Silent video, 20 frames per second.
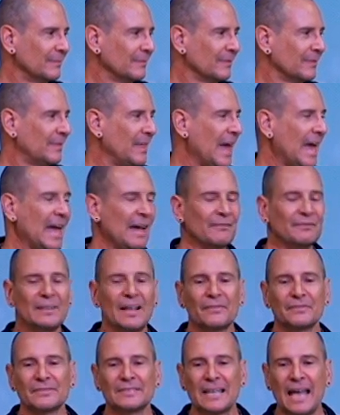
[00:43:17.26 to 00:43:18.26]
They have
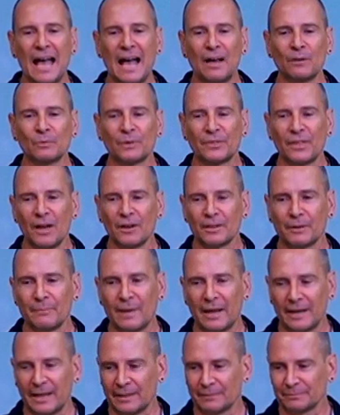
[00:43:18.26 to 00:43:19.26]
left town with all your
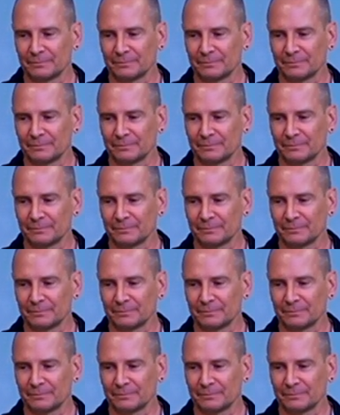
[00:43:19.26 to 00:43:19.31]
money.